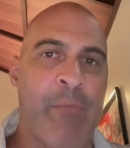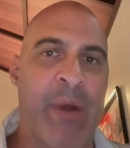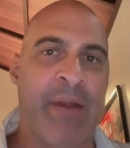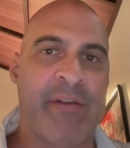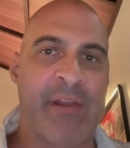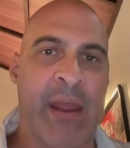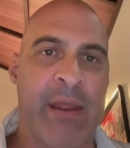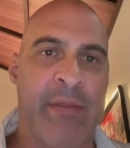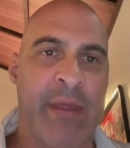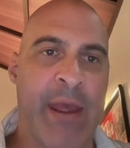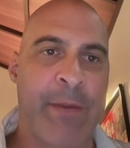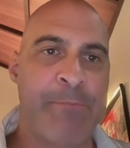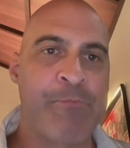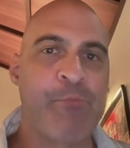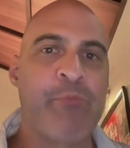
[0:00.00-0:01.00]
by saying
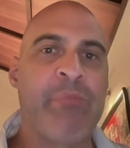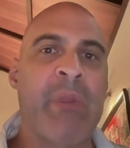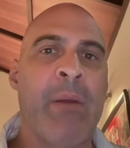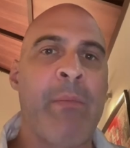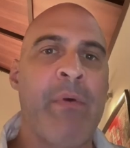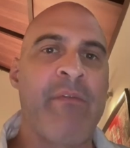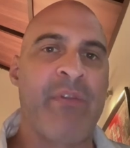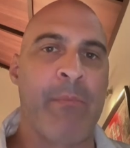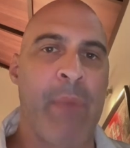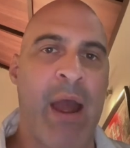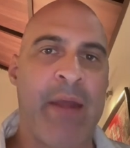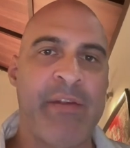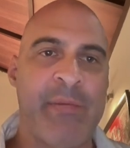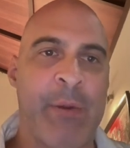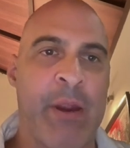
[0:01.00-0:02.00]
that from my
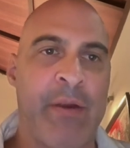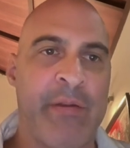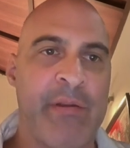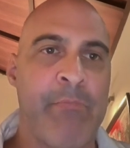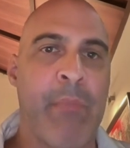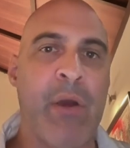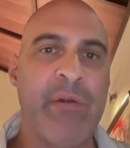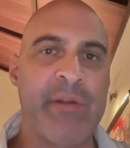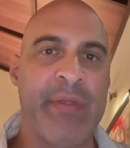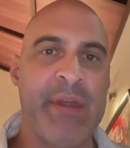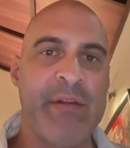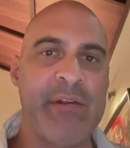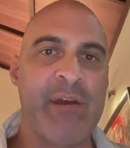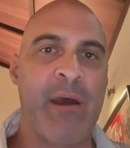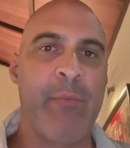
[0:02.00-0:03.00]
experience, most of
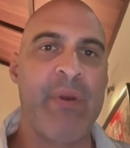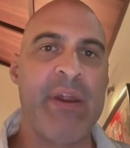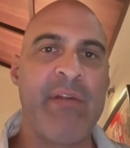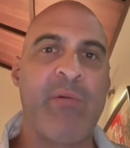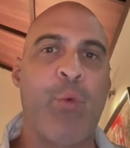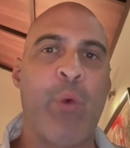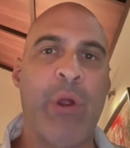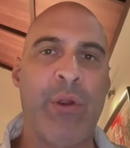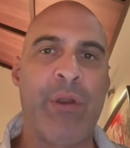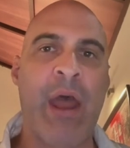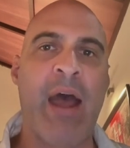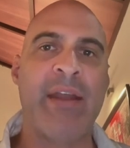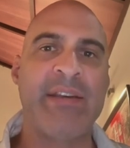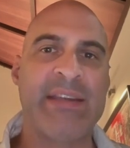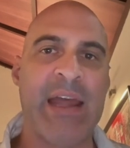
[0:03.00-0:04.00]
these companies will
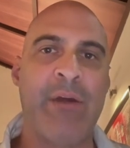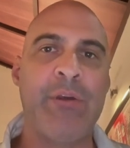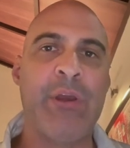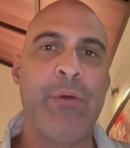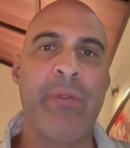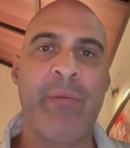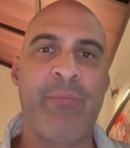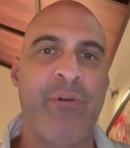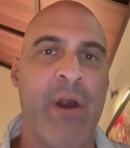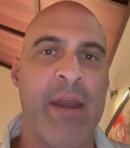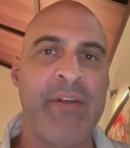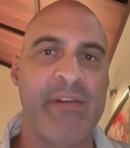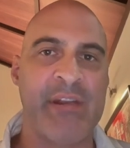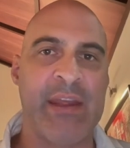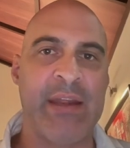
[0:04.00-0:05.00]
not tell you the
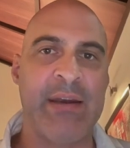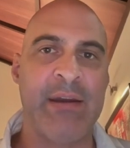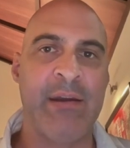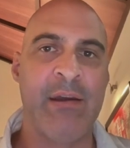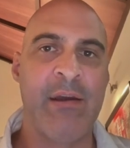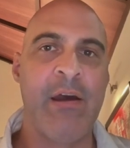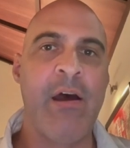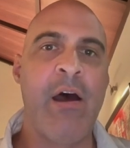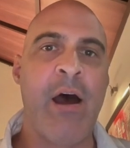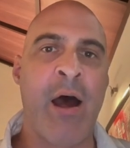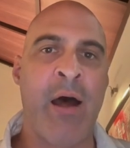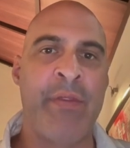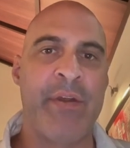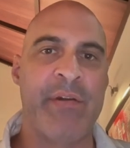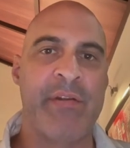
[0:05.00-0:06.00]
pricing
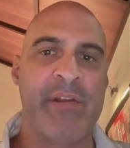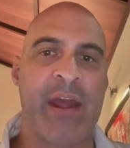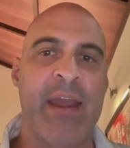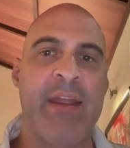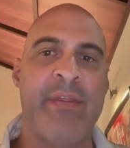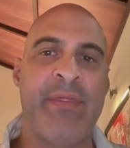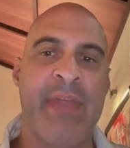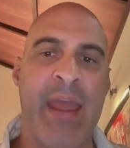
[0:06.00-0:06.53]
on their site.